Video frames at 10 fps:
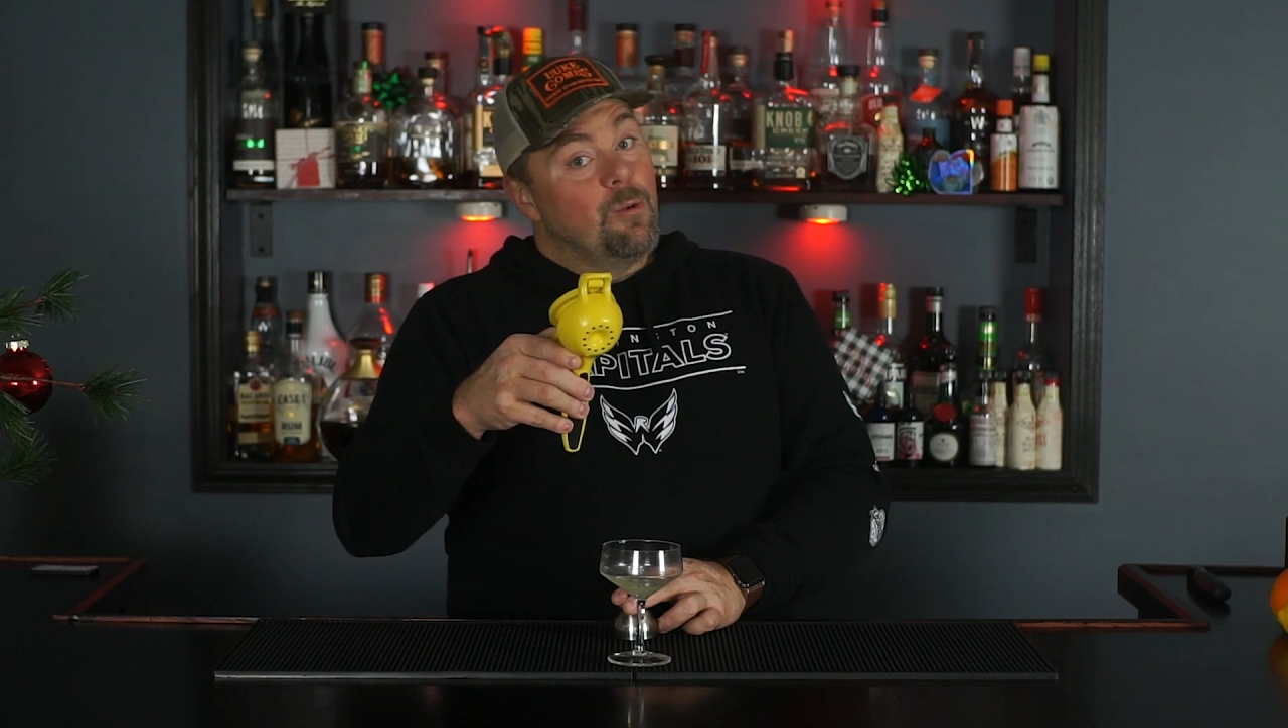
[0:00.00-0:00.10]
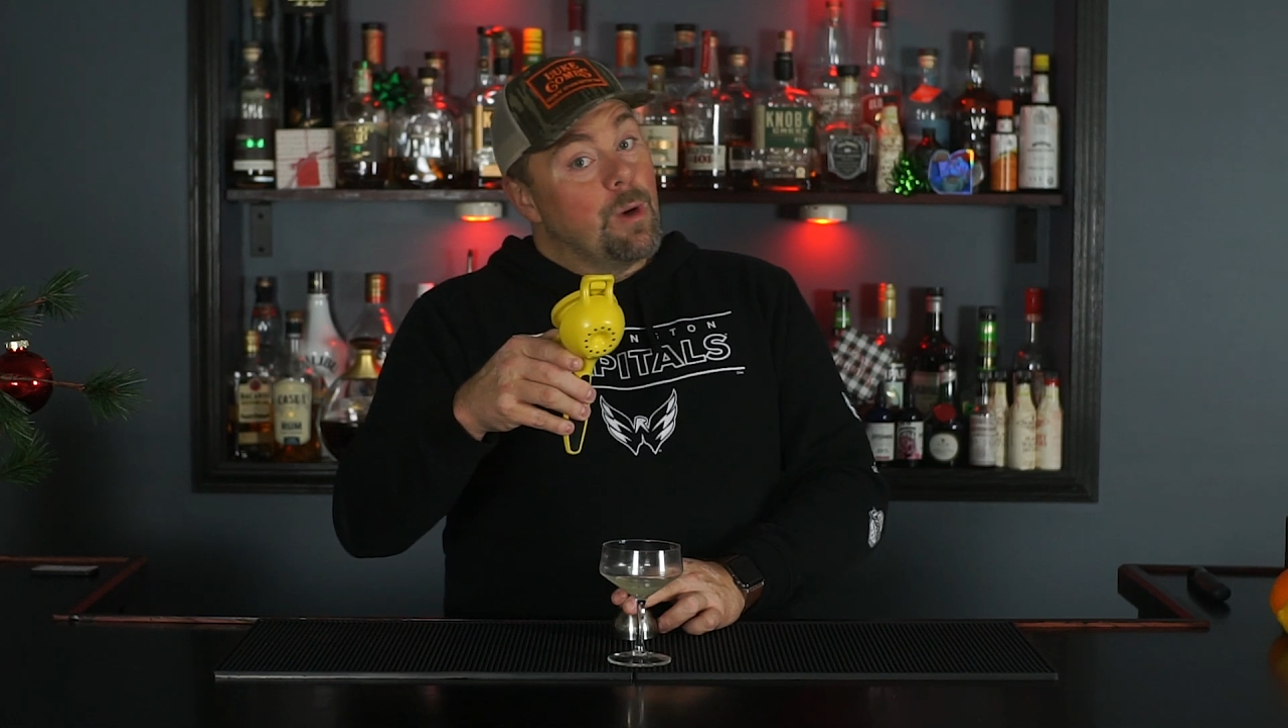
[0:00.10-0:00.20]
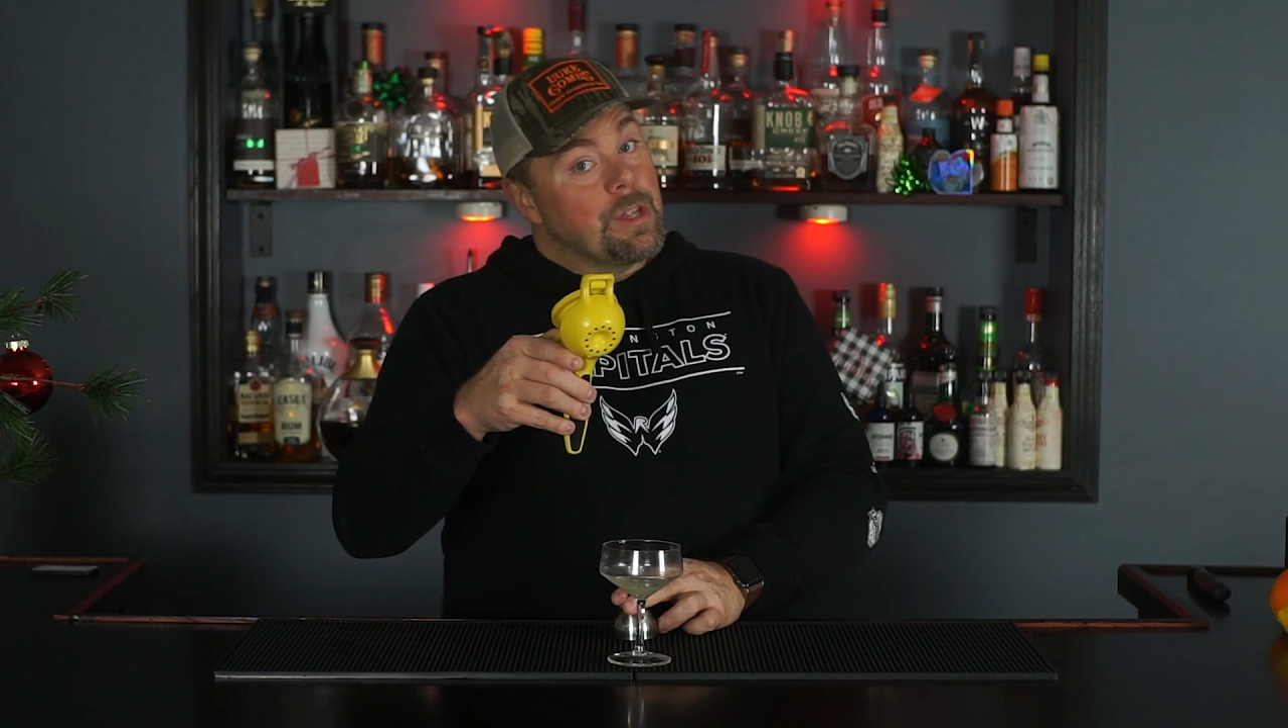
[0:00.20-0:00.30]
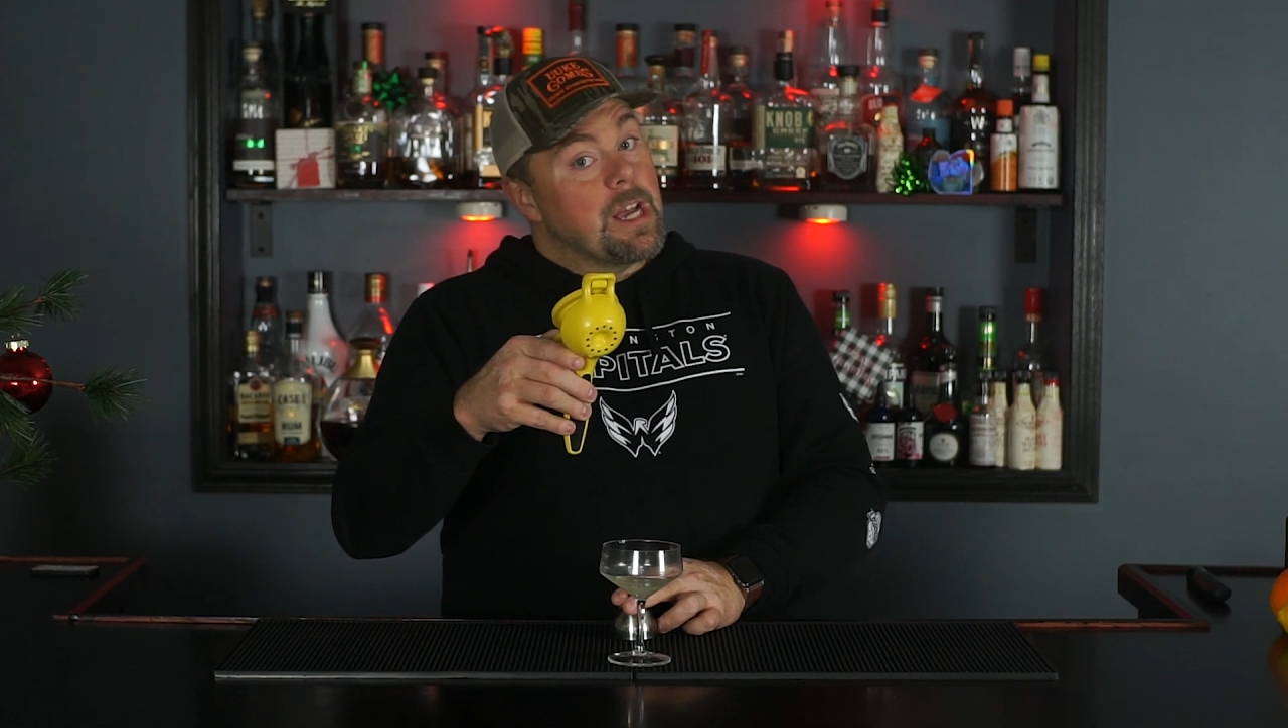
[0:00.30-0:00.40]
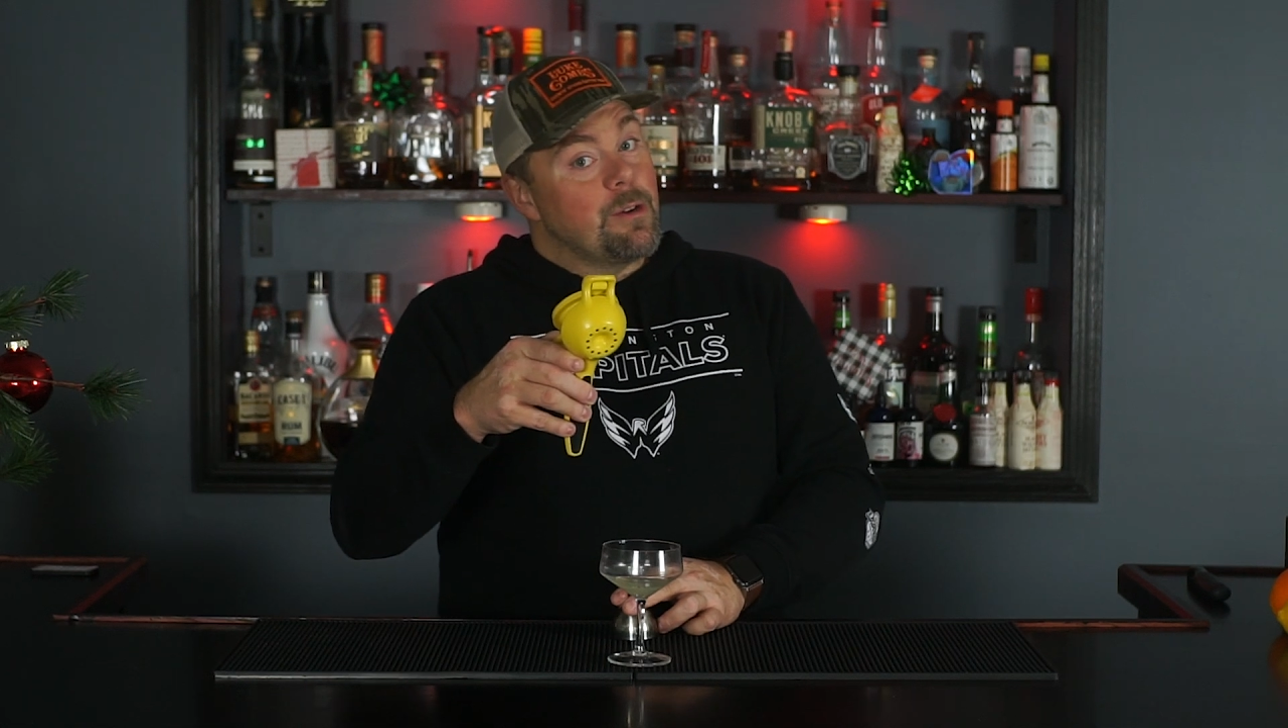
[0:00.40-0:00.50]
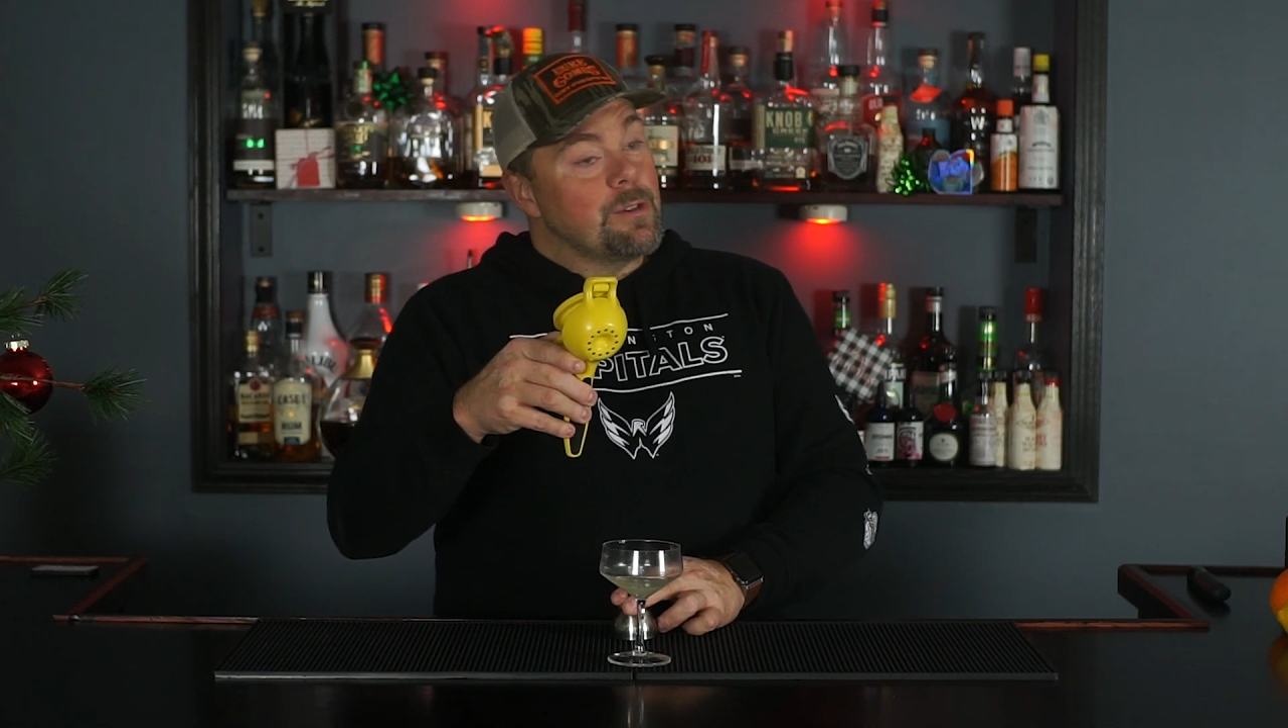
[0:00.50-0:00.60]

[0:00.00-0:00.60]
one night